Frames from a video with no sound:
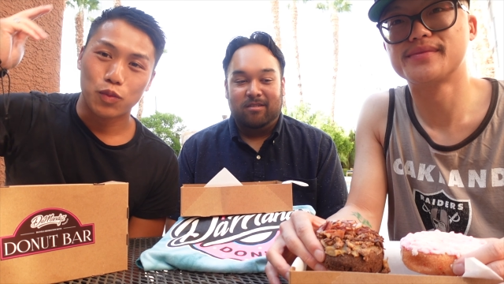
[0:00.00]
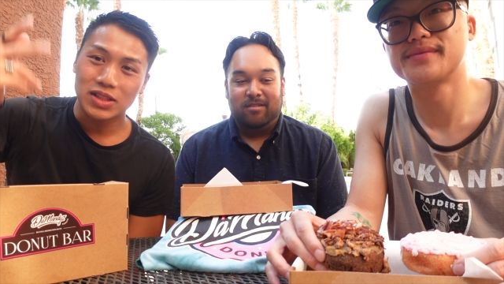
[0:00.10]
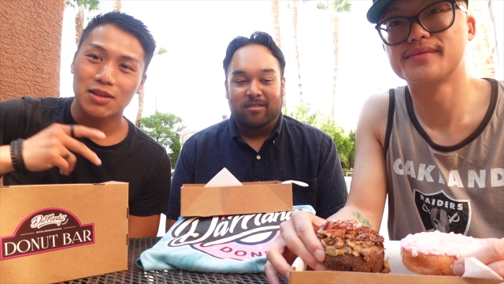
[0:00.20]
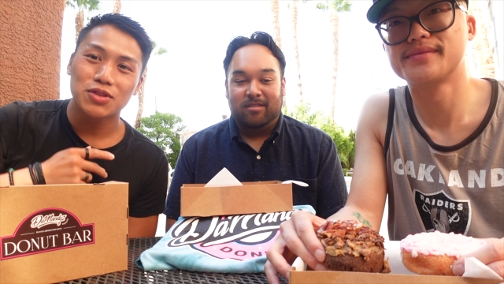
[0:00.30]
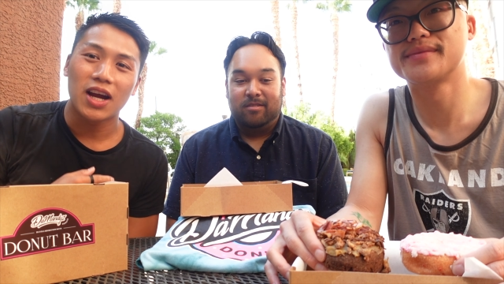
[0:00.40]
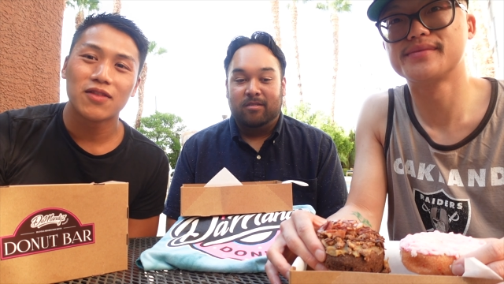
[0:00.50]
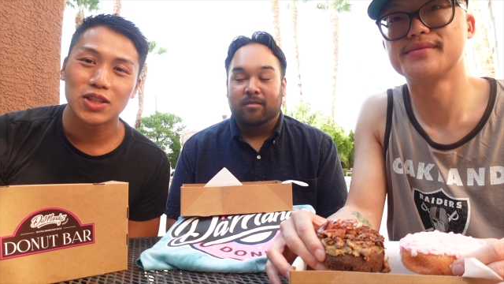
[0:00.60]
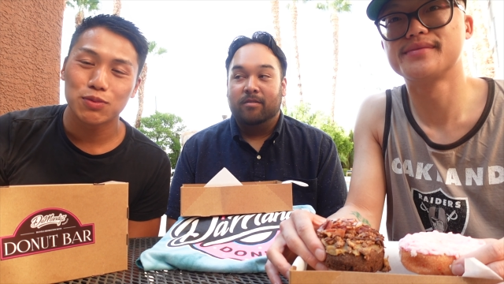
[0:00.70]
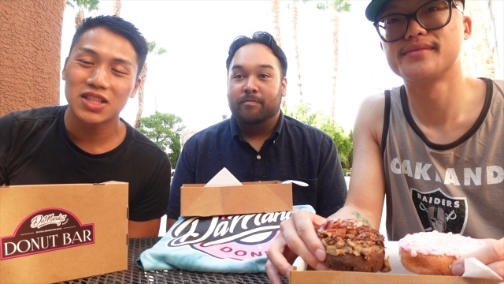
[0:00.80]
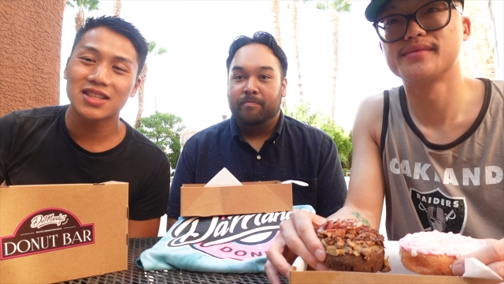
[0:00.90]
Speaker 1: What's up,
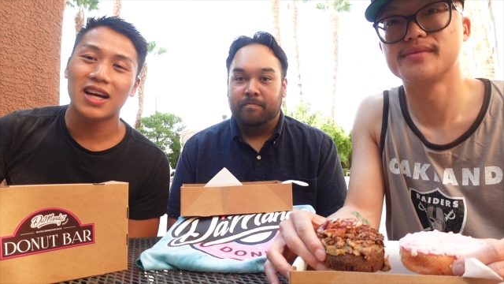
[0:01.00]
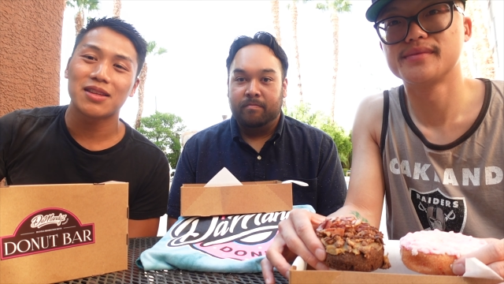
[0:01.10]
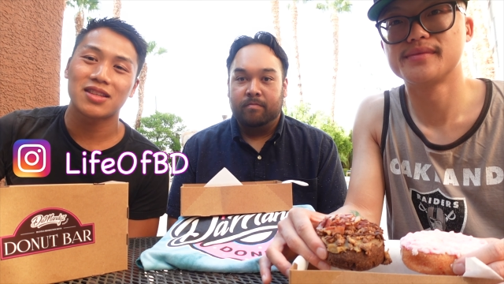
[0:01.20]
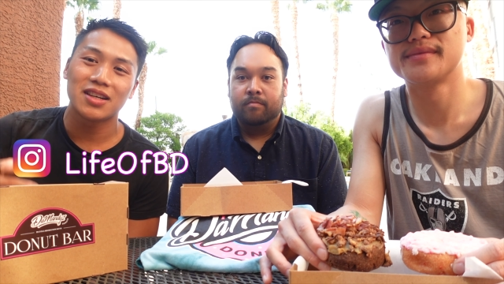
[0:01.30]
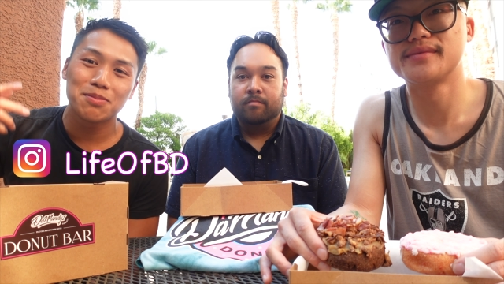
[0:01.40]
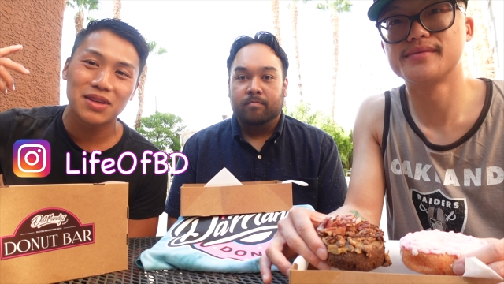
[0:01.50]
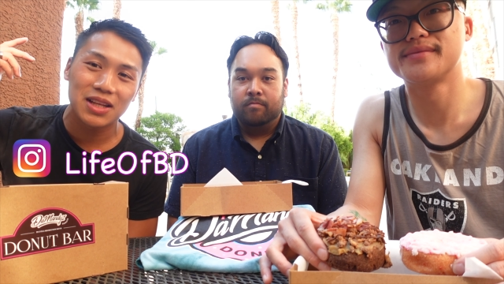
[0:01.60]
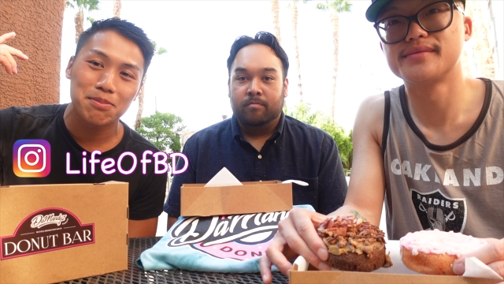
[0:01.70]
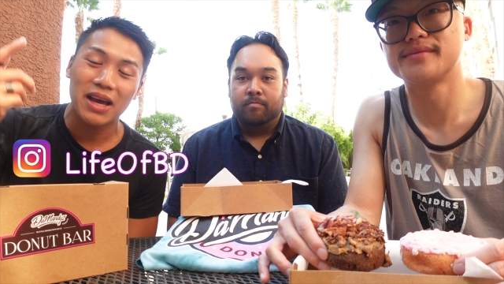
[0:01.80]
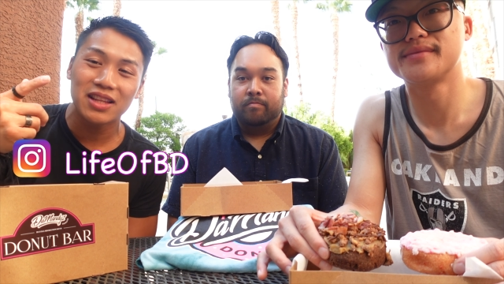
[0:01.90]
travelers? We just got done
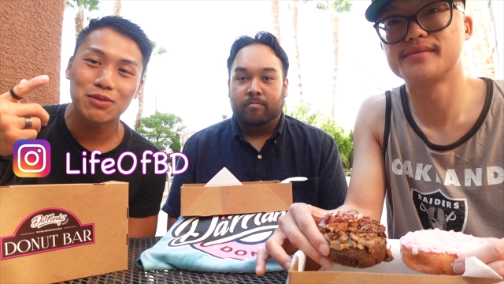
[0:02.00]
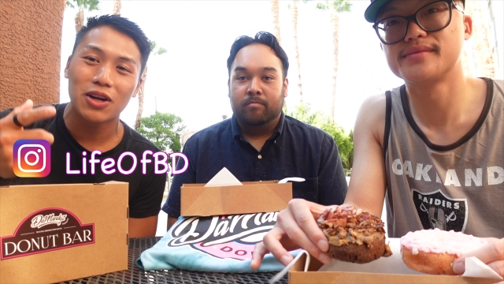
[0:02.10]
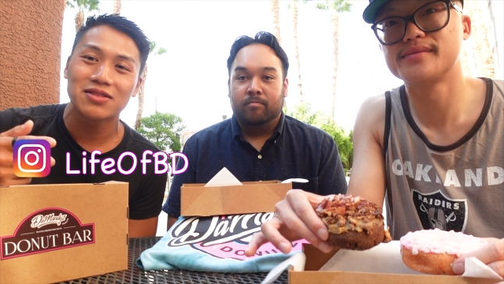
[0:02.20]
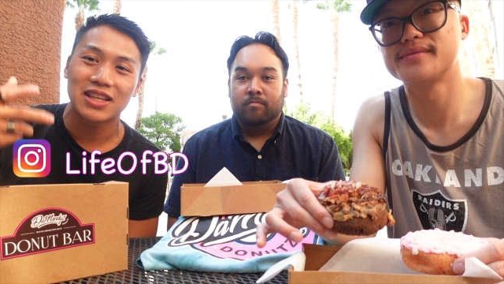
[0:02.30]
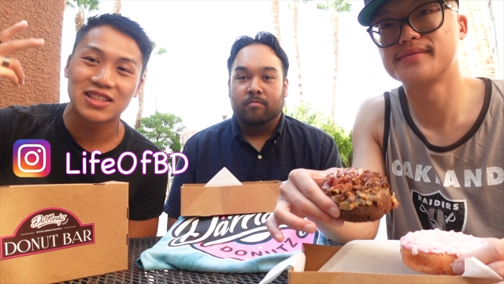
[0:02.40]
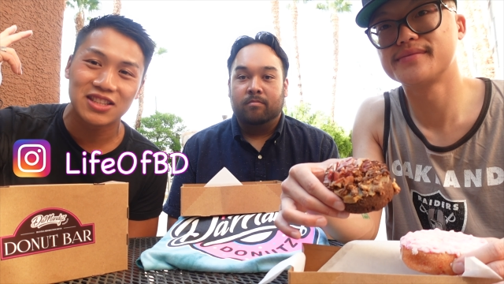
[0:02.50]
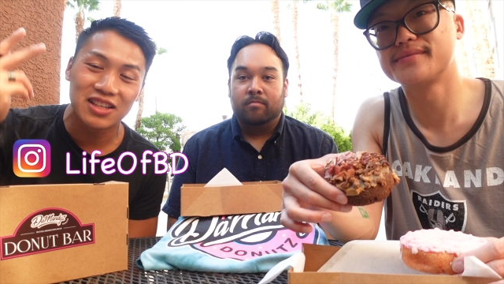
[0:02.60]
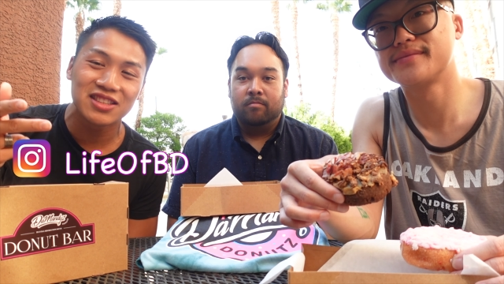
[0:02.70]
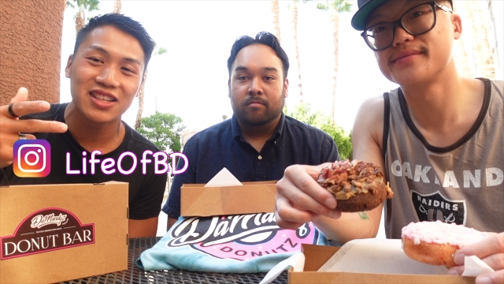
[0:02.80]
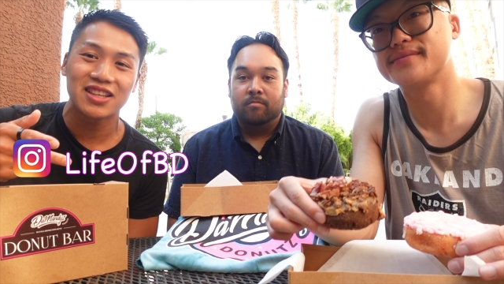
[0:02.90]
meeting Mandy Rose and
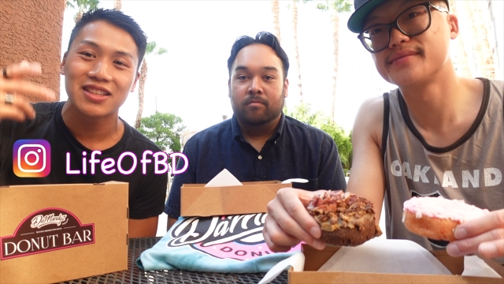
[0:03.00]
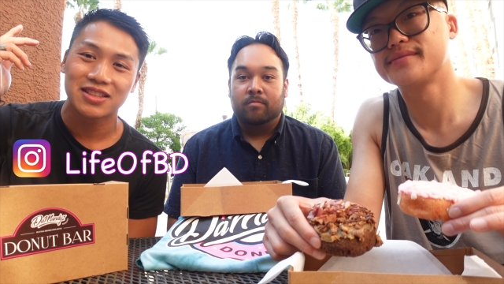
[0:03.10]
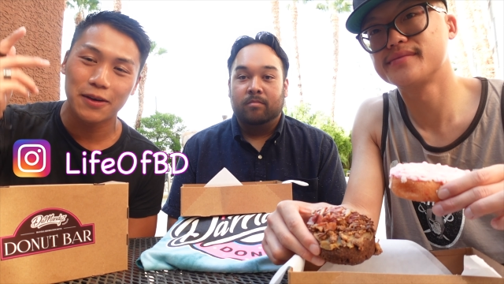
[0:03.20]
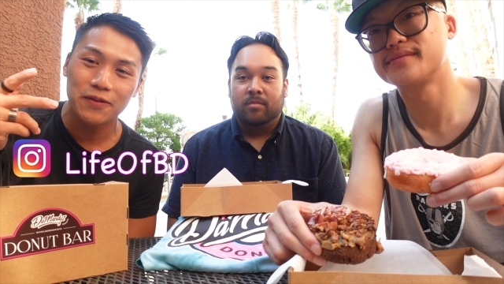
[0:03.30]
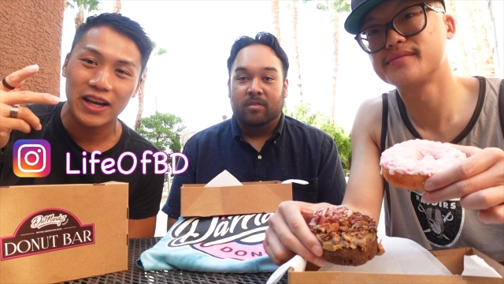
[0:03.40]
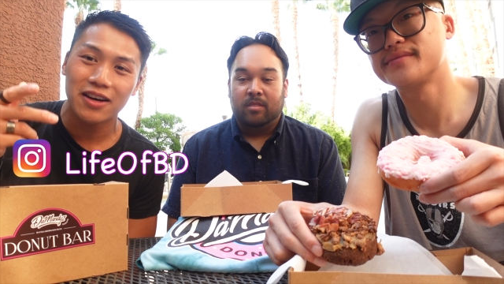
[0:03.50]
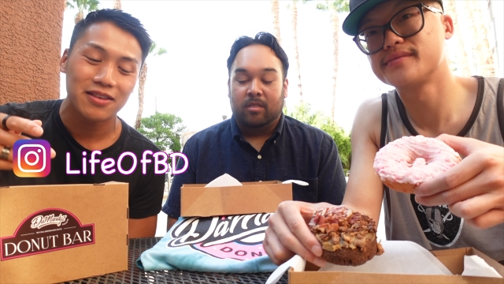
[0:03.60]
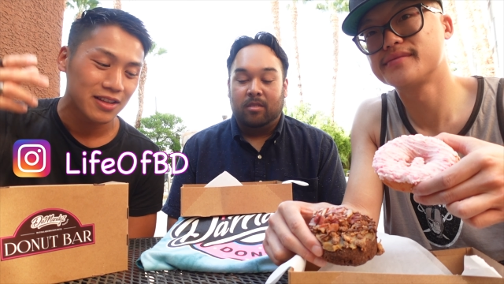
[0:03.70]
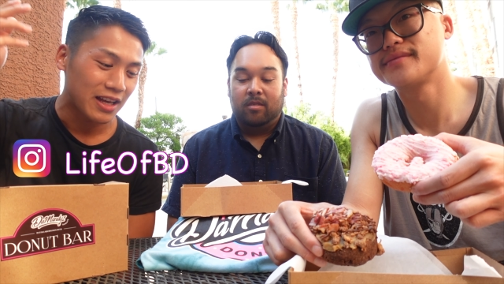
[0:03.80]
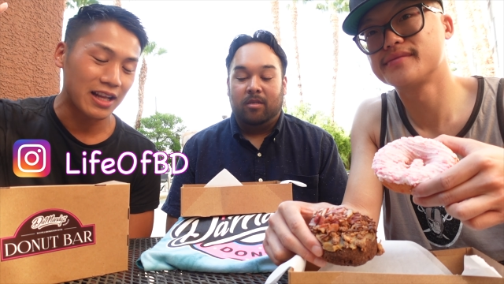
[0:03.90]
Sonya
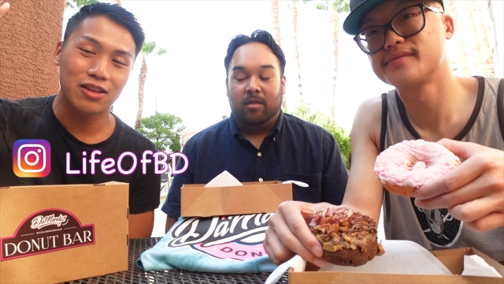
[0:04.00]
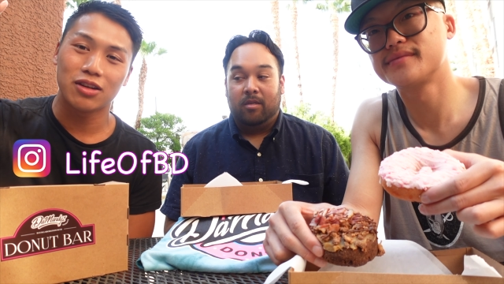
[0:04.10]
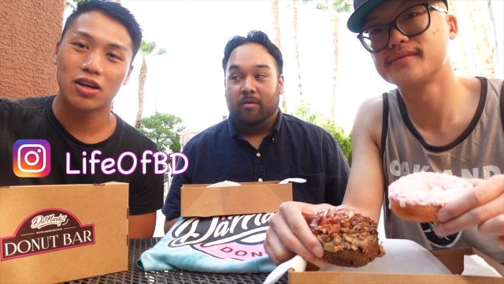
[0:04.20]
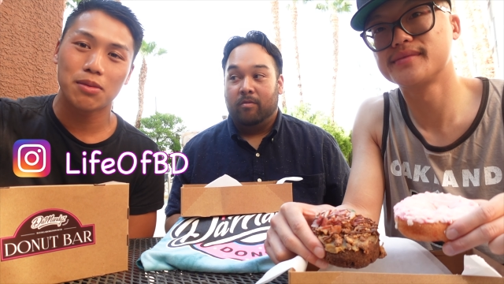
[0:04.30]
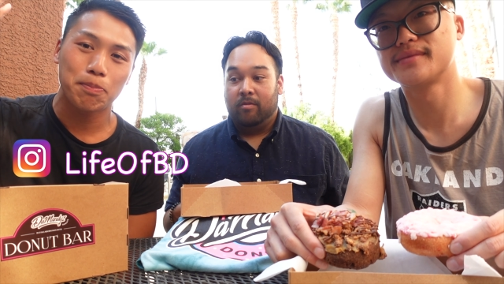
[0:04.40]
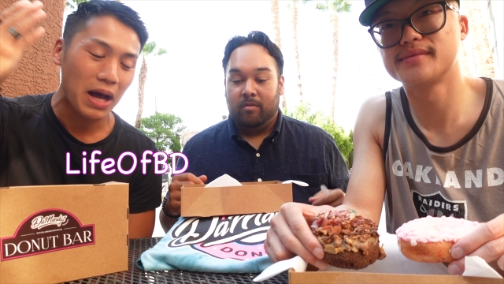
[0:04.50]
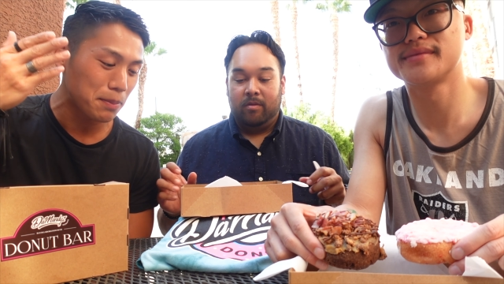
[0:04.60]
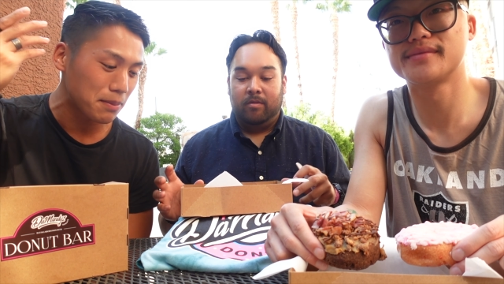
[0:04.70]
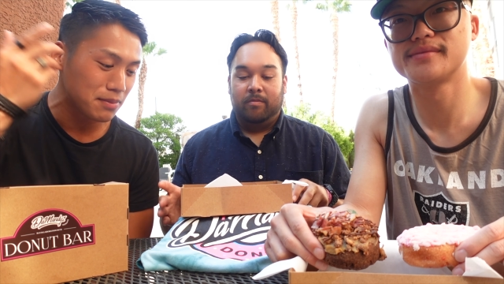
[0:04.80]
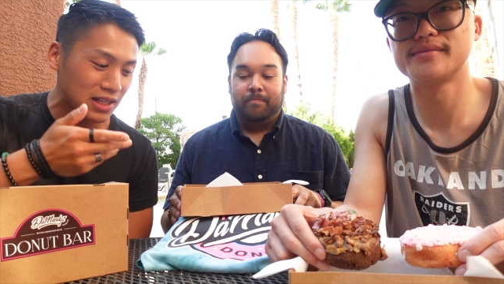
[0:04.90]
Deville at their little
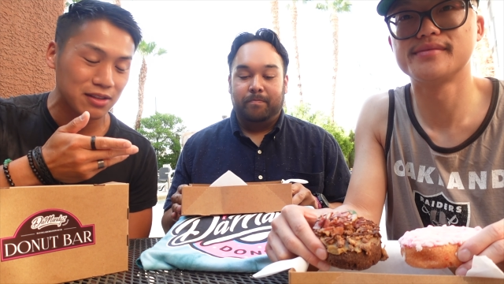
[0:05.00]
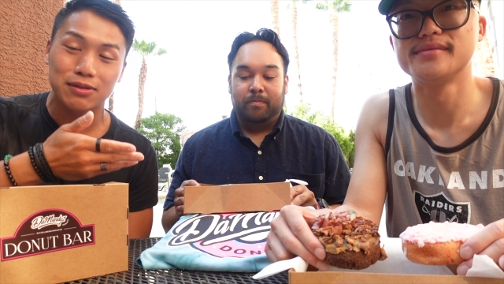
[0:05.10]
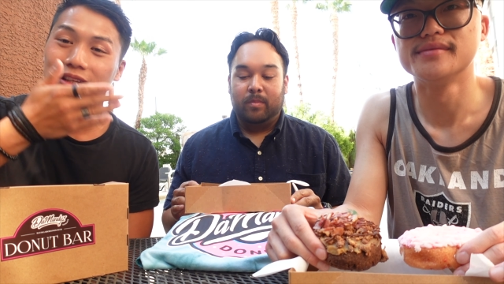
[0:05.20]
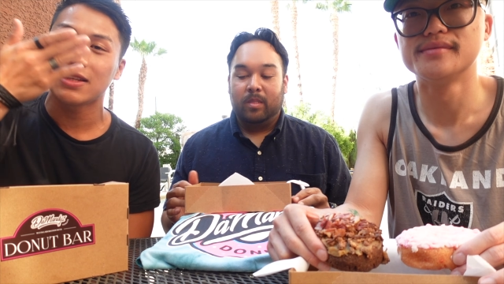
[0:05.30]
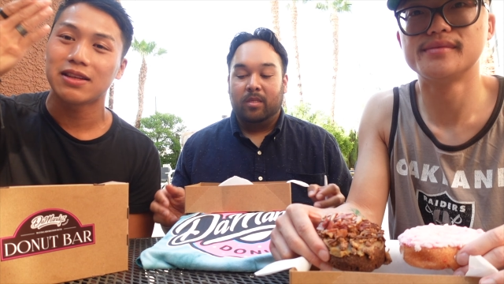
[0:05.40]
pop-up meet and greet